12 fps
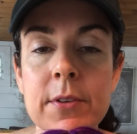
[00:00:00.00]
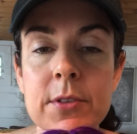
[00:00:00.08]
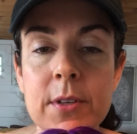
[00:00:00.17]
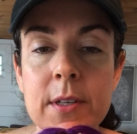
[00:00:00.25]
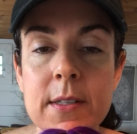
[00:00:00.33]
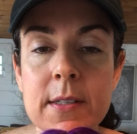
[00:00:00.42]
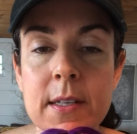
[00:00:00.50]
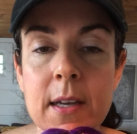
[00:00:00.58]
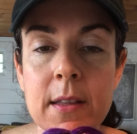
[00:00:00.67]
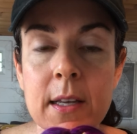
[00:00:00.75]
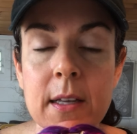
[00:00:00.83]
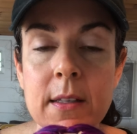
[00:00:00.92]
as you can see
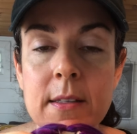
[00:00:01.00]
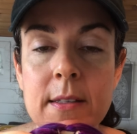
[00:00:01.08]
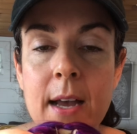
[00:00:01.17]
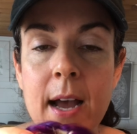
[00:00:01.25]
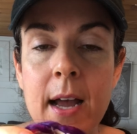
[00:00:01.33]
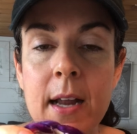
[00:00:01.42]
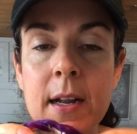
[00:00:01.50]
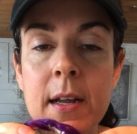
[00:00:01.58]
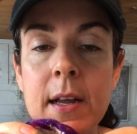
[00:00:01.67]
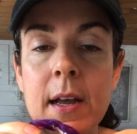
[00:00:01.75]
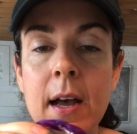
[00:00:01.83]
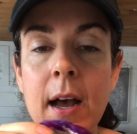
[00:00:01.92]
on the inside,
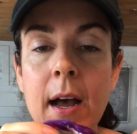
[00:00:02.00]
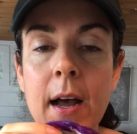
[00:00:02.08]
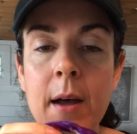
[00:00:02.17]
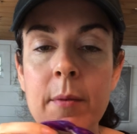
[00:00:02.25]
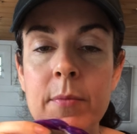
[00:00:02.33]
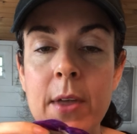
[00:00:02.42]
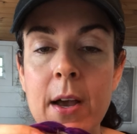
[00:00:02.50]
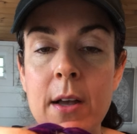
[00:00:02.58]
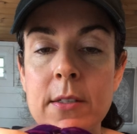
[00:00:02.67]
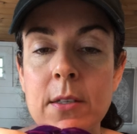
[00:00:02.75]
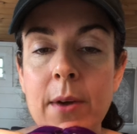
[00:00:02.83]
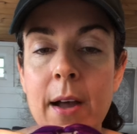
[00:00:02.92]
they
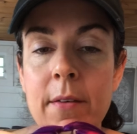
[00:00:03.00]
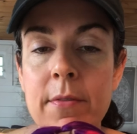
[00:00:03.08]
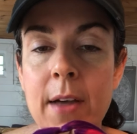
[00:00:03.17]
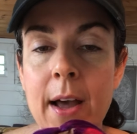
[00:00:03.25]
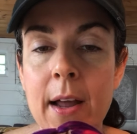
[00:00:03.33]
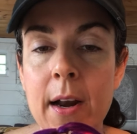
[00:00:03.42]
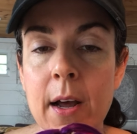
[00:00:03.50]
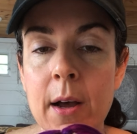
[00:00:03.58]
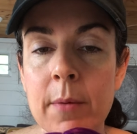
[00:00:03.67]
also have that